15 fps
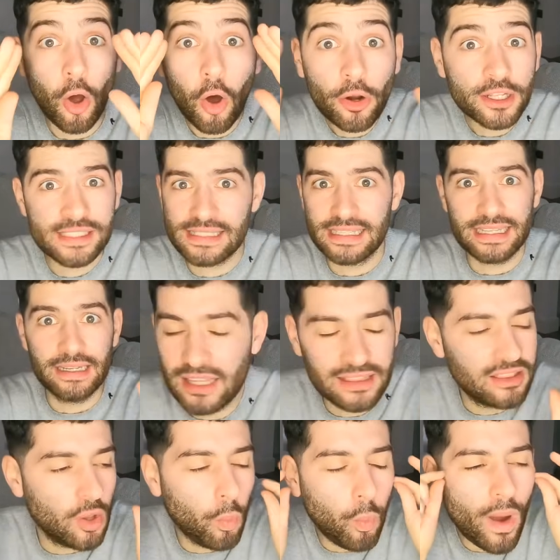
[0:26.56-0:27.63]
Honestly,
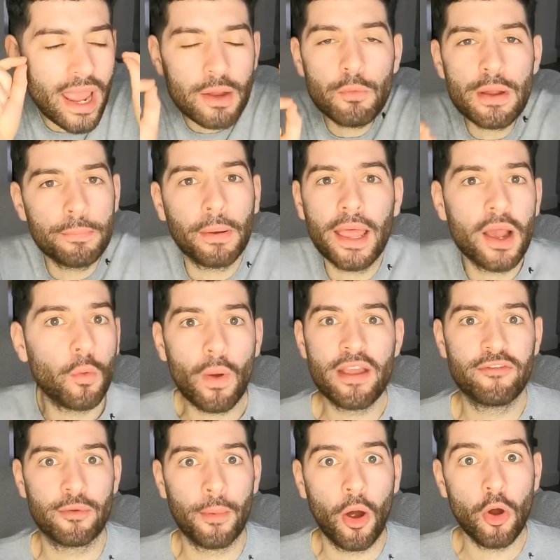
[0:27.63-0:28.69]
the way we play away
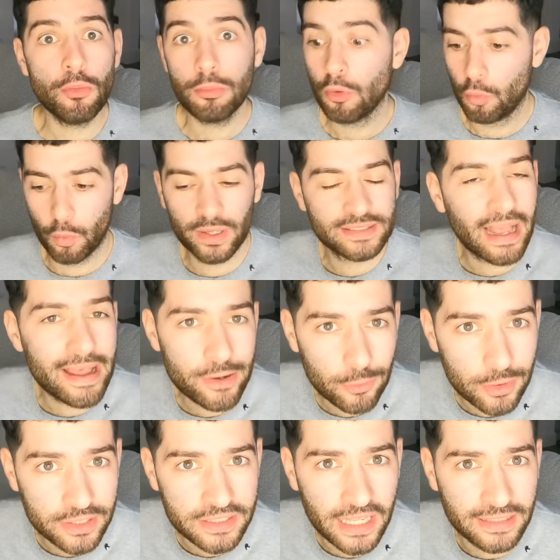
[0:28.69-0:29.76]
from home, we're title
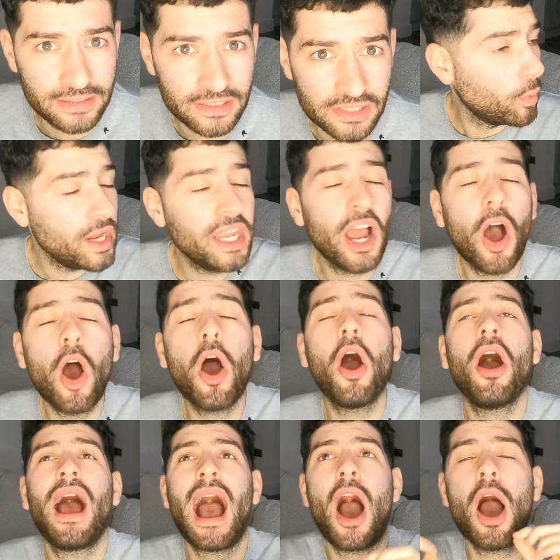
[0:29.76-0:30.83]
contenders. We
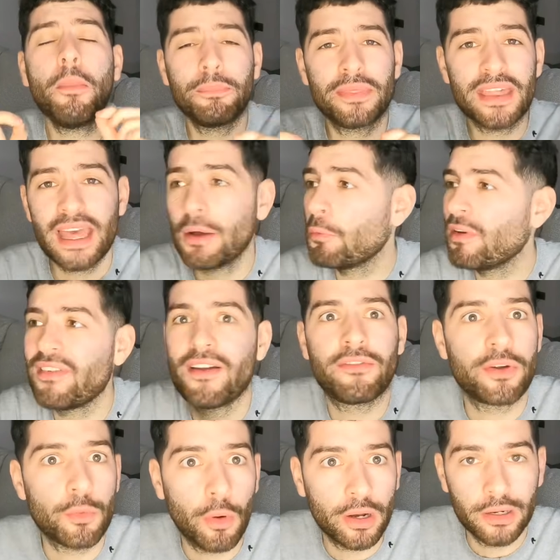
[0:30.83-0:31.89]
are up there with
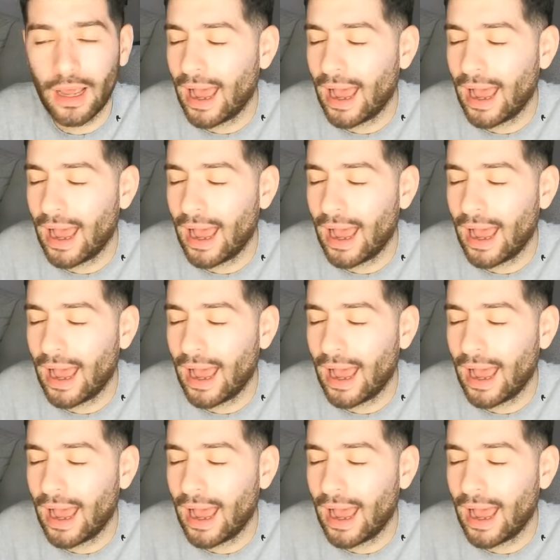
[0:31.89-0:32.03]
everyone.